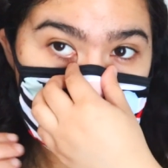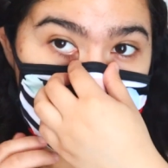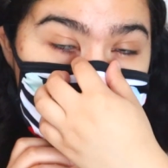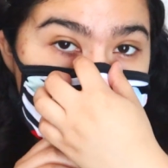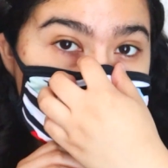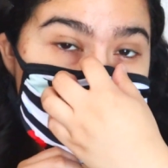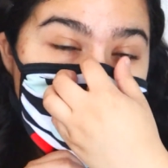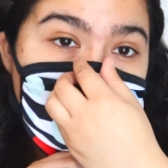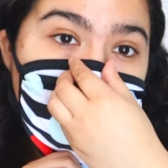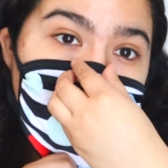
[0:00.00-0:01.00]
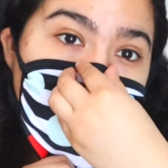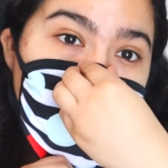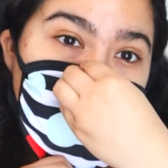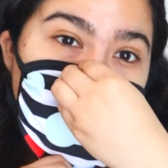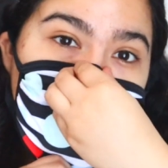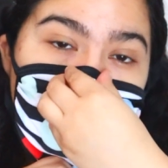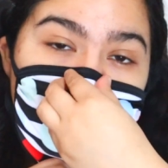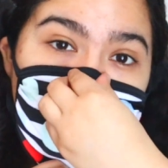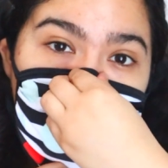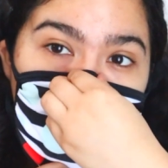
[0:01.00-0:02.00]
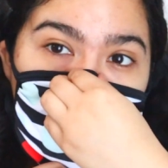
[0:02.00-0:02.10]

and it has a little hook here.